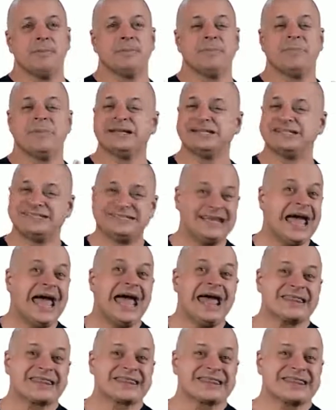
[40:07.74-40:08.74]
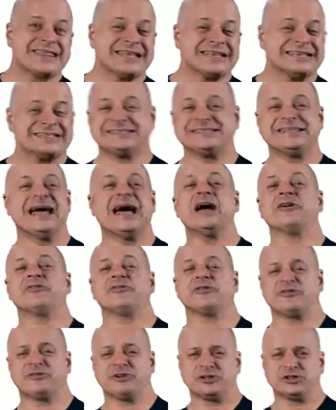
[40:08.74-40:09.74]
But death is not
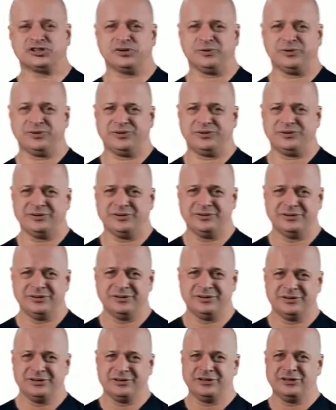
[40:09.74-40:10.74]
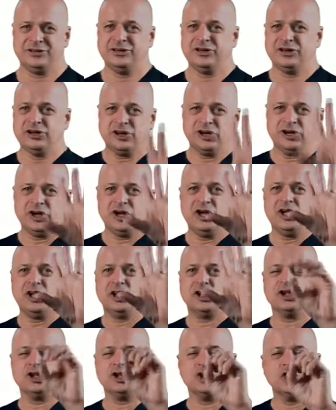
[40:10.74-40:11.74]
reversible.
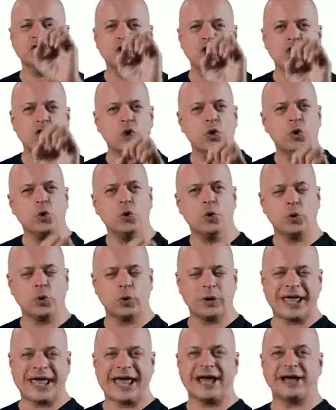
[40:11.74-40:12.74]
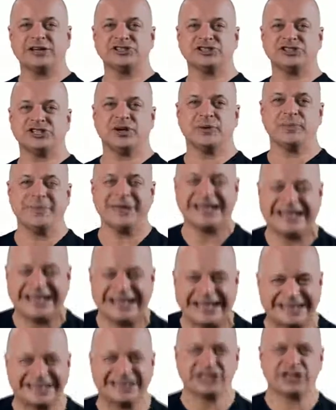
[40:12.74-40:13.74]
Low calcium
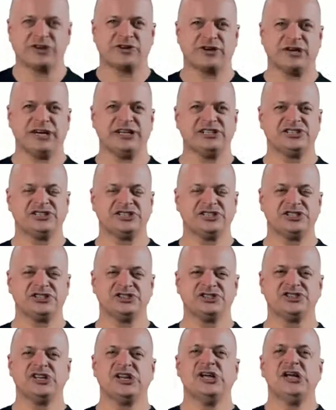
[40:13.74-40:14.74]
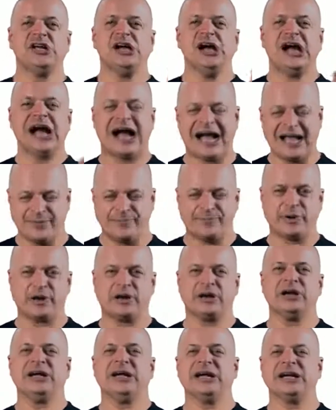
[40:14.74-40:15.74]
increases
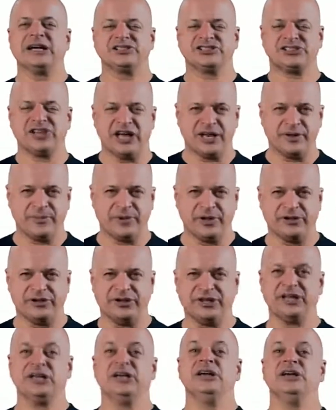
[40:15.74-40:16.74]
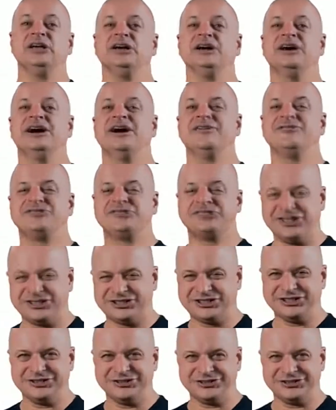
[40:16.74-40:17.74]
hyperexcitability of
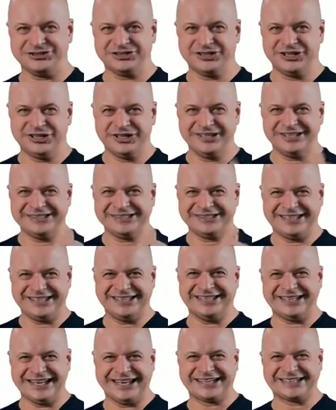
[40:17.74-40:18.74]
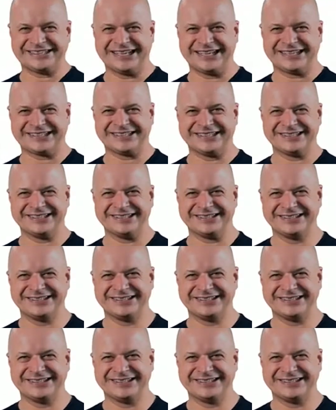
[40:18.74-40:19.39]
tissues. See you in the next section.